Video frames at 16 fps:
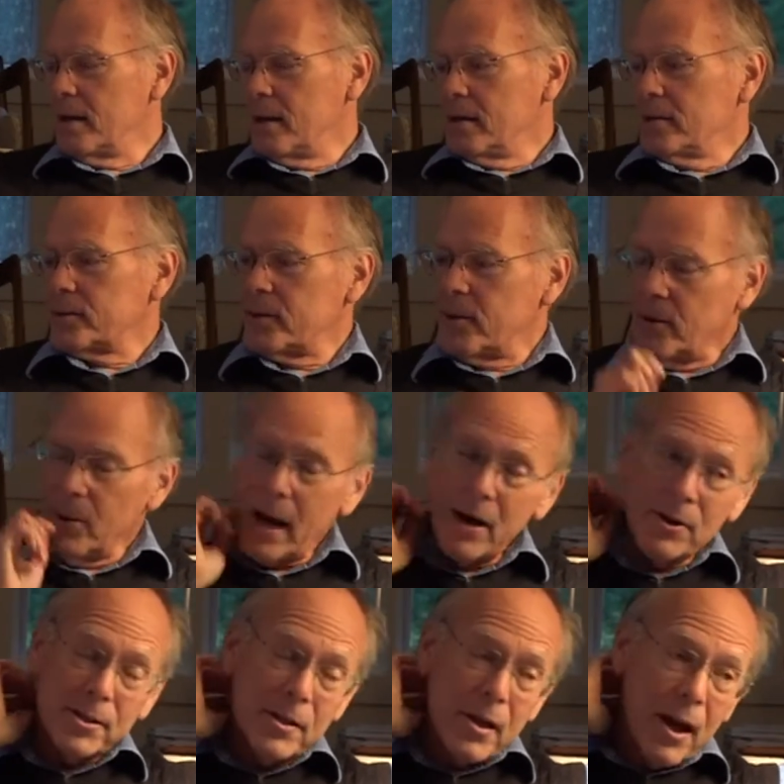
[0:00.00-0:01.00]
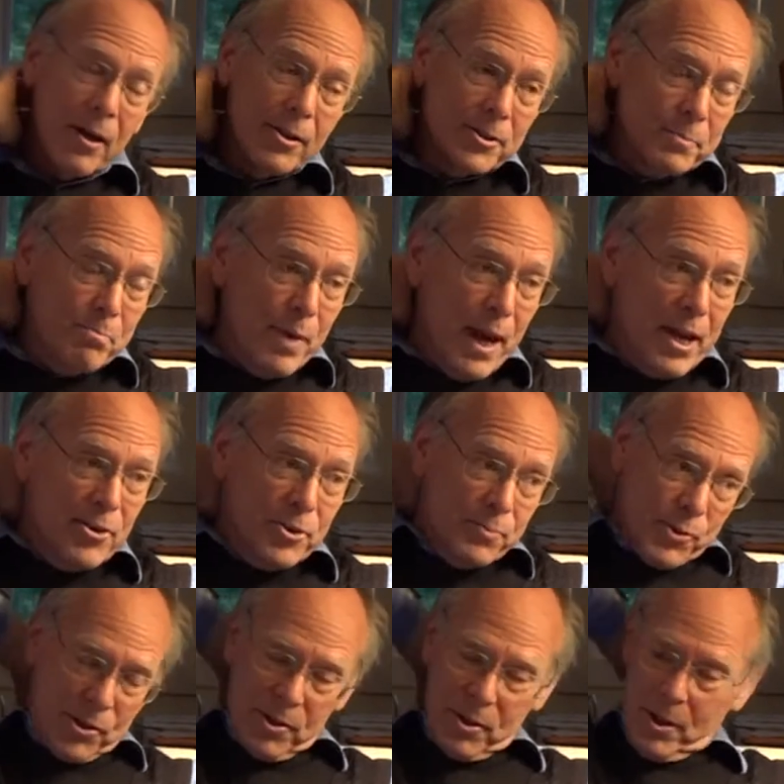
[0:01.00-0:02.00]
So Aristotle's major
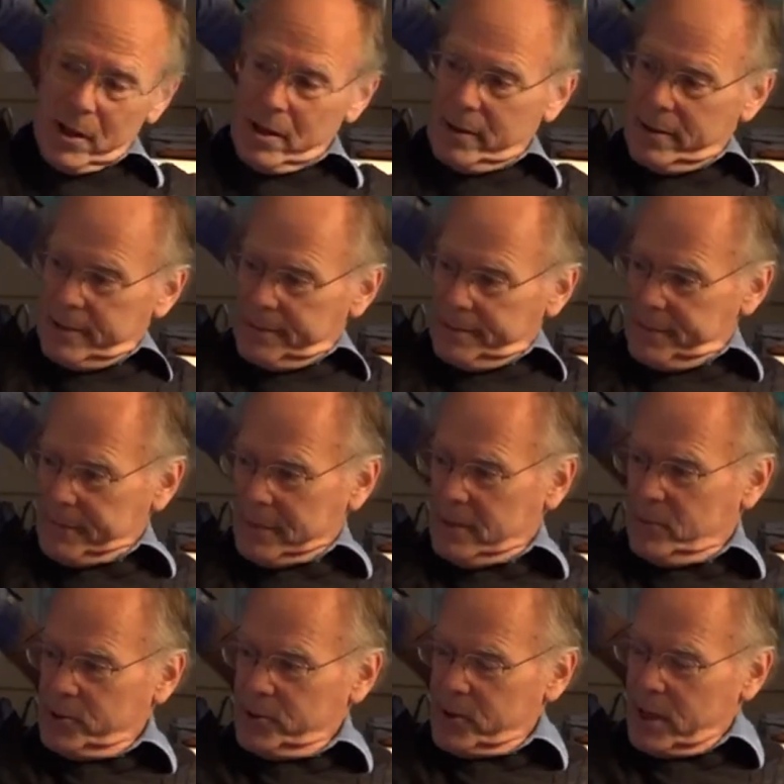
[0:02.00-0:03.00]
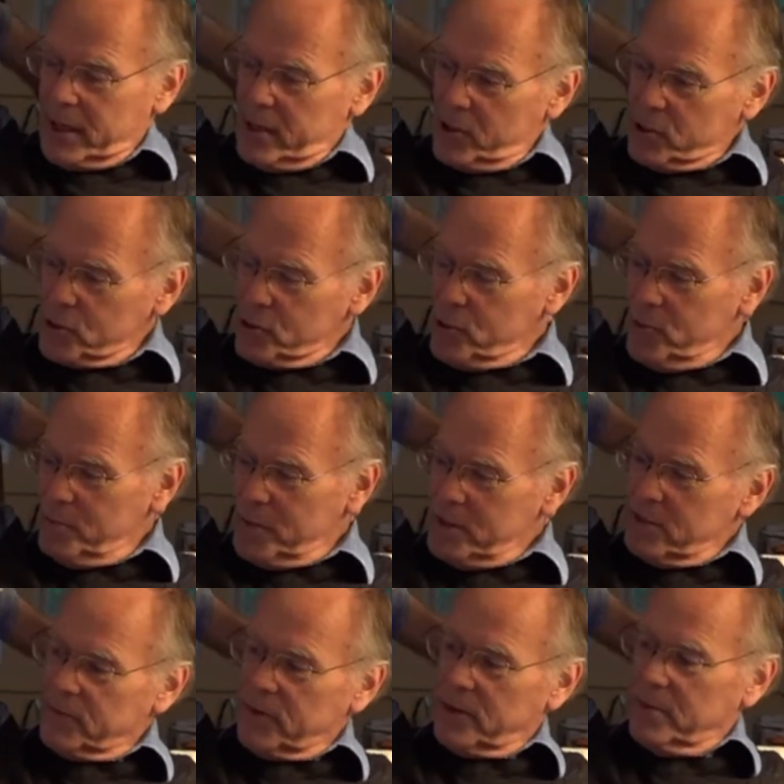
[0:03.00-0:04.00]
mistake was that he assumed these
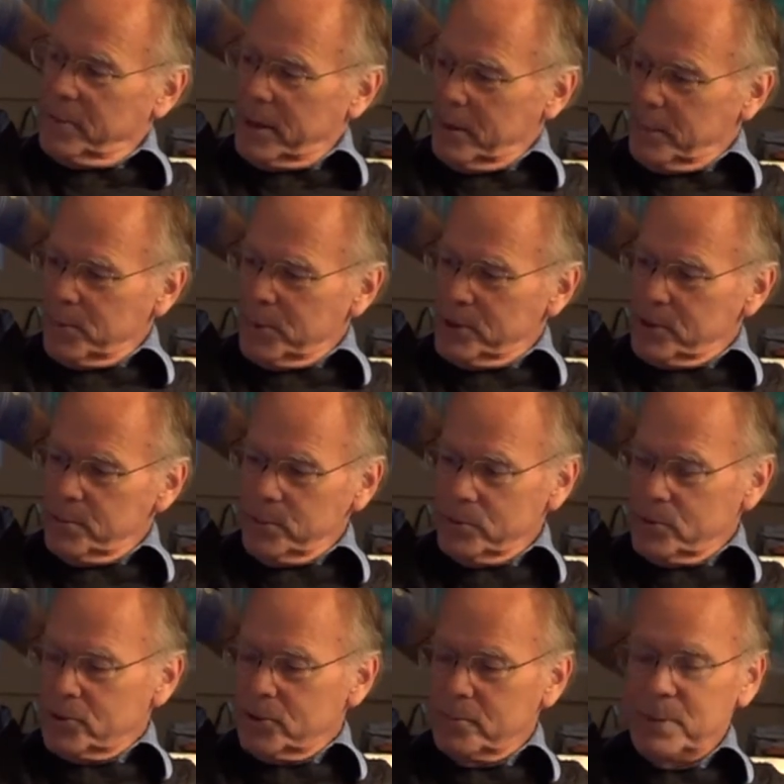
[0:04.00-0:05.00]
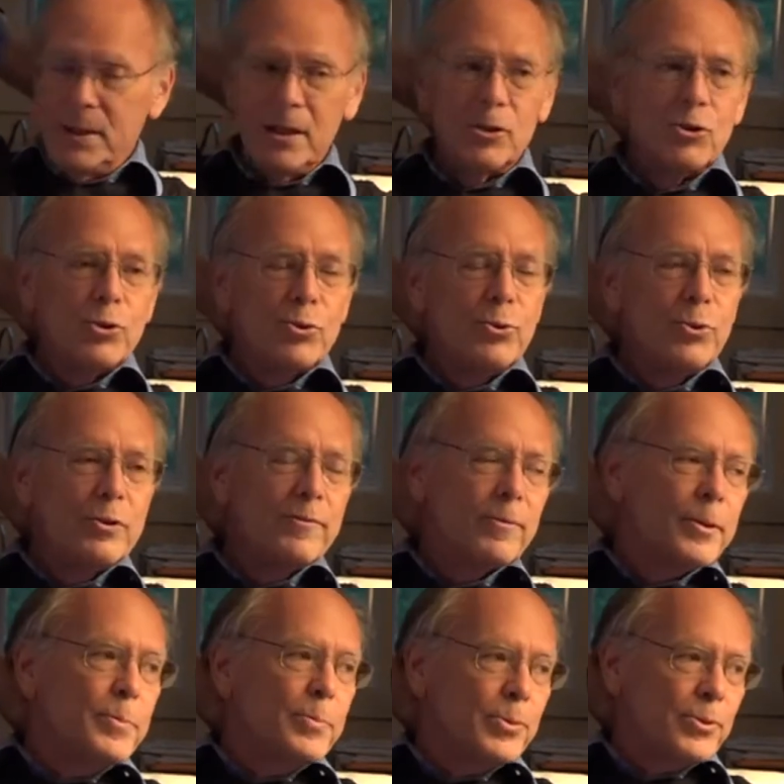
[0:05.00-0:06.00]
fundamental principles could be
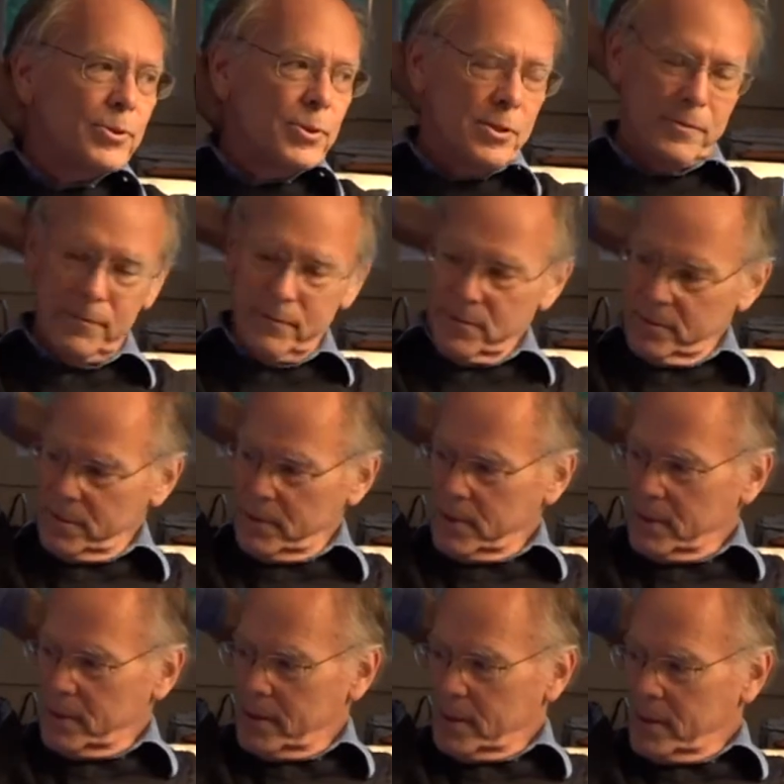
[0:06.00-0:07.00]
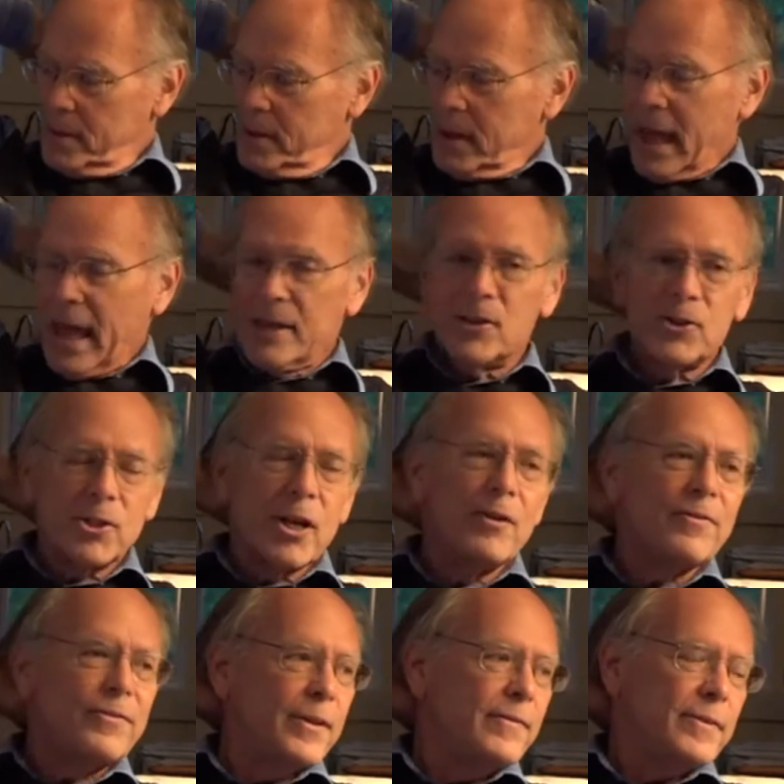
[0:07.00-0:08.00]
intuitively perceived as
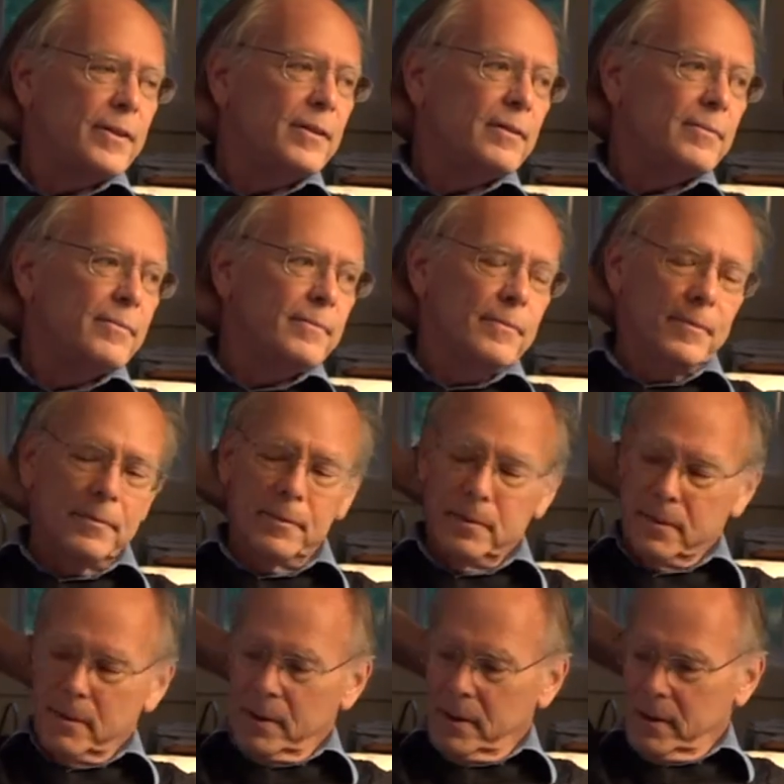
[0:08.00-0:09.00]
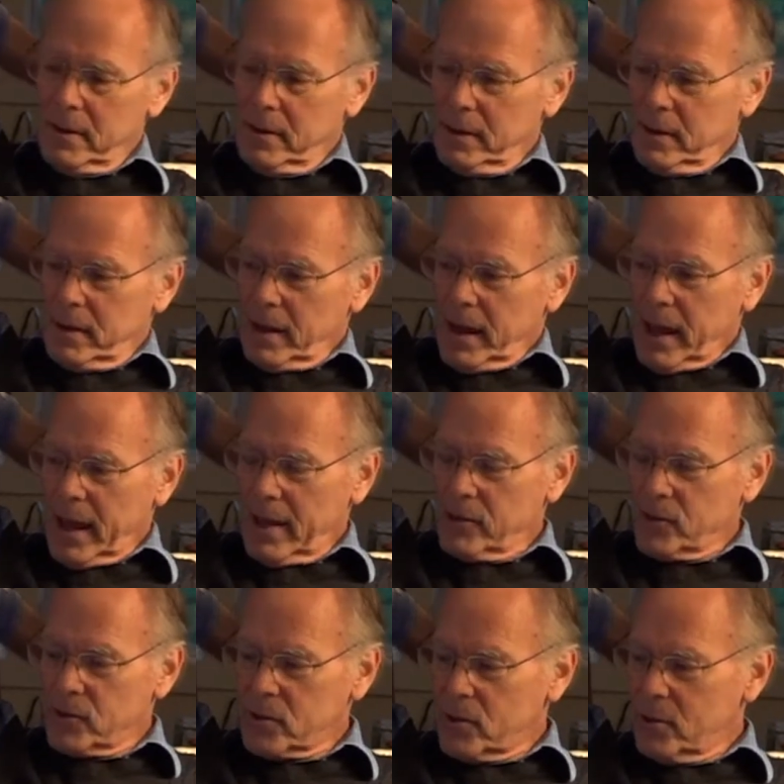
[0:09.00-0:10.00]
self-evident. And
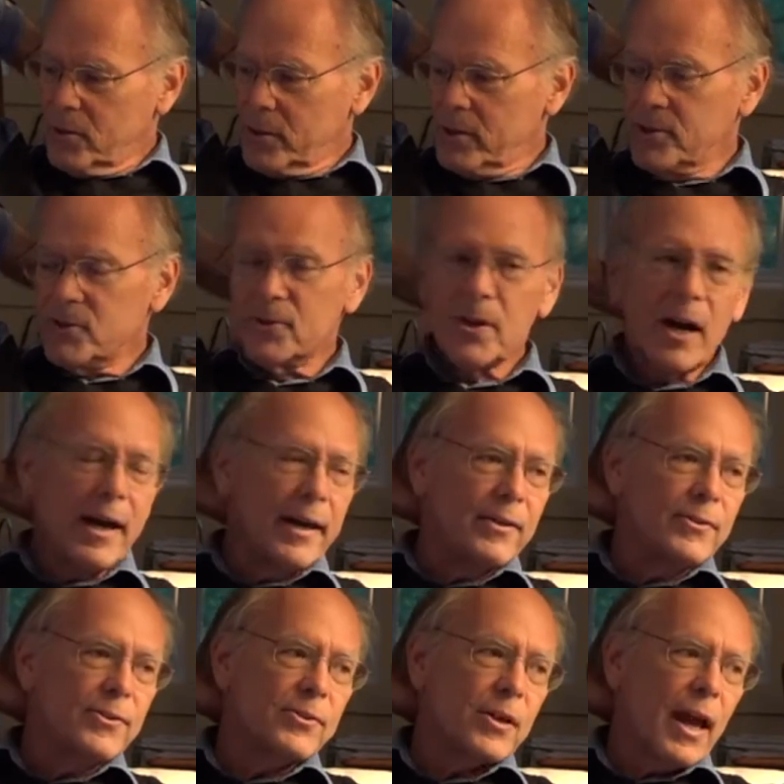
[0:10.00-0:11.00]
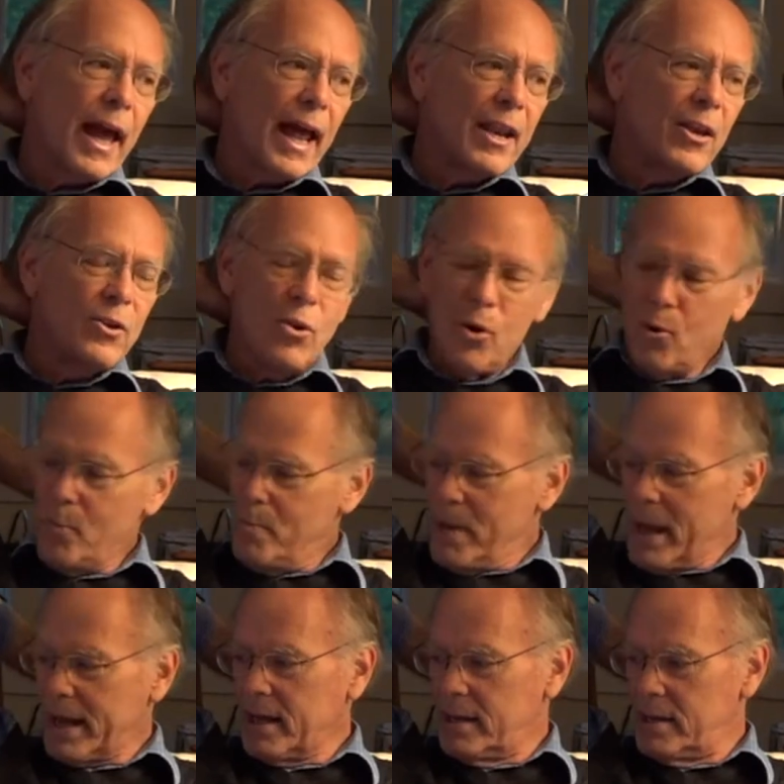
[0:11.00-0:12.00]
so his science had no
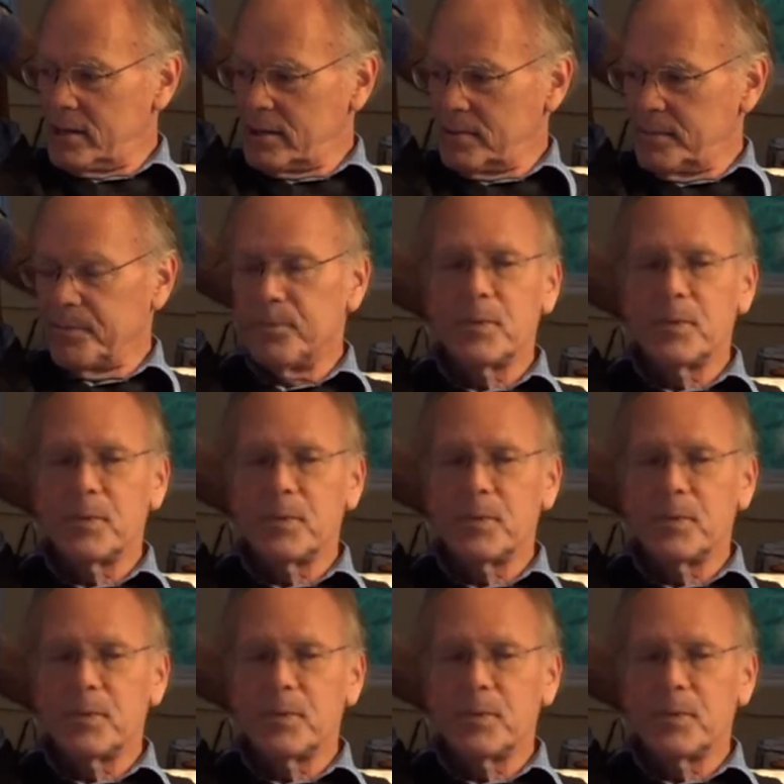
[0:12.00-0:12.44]
mechanism